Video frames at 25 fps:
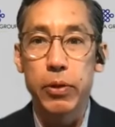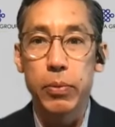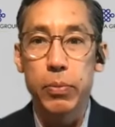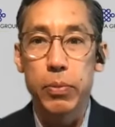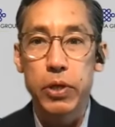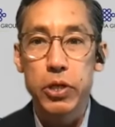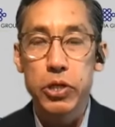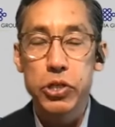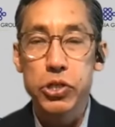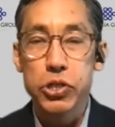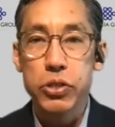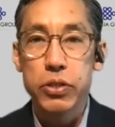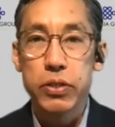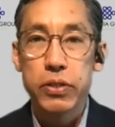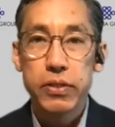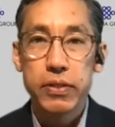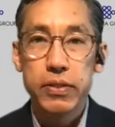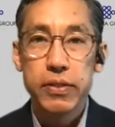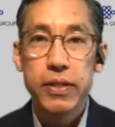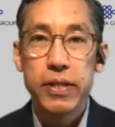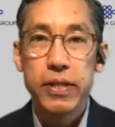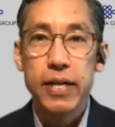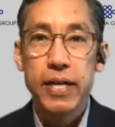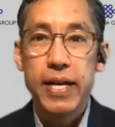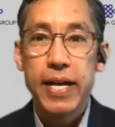Bush
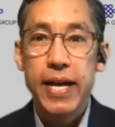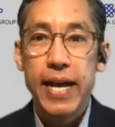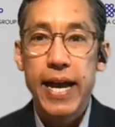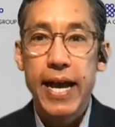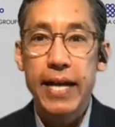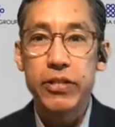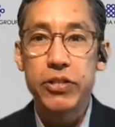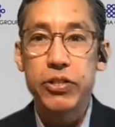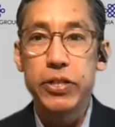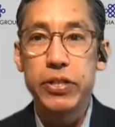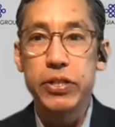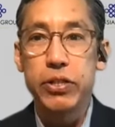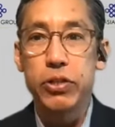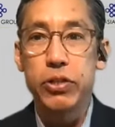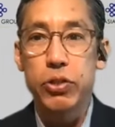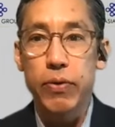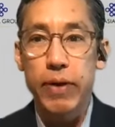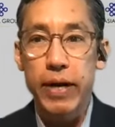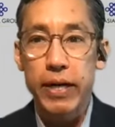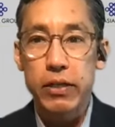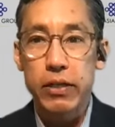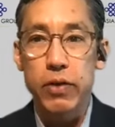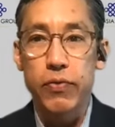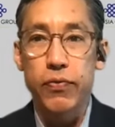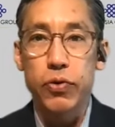and Senior
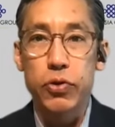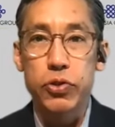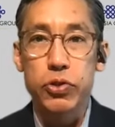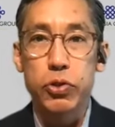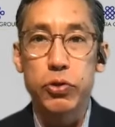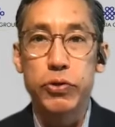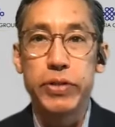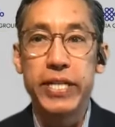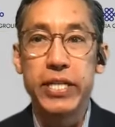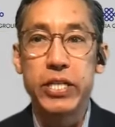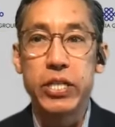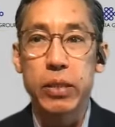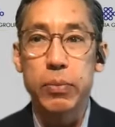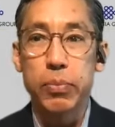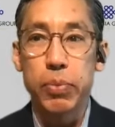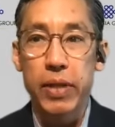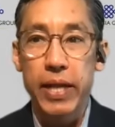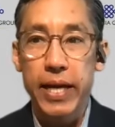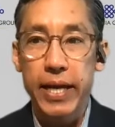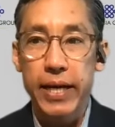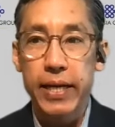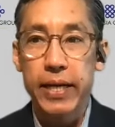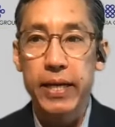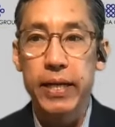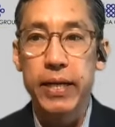Director for Strategic
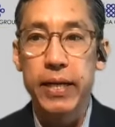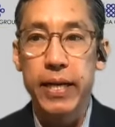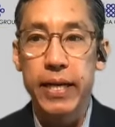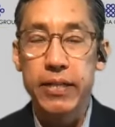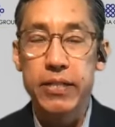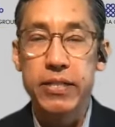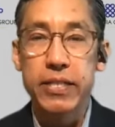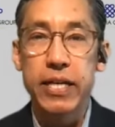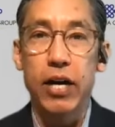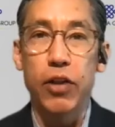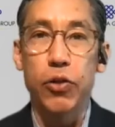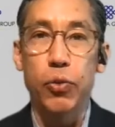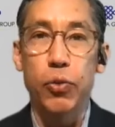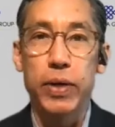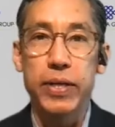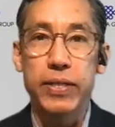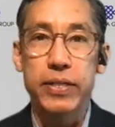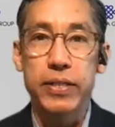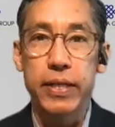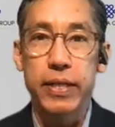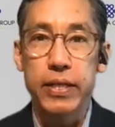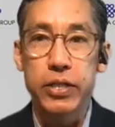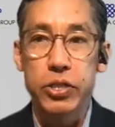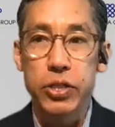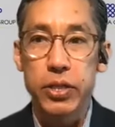Planning in Southwest
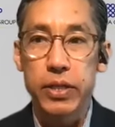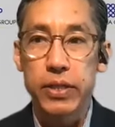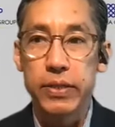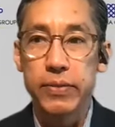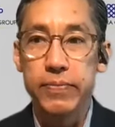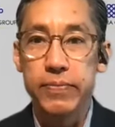Asia.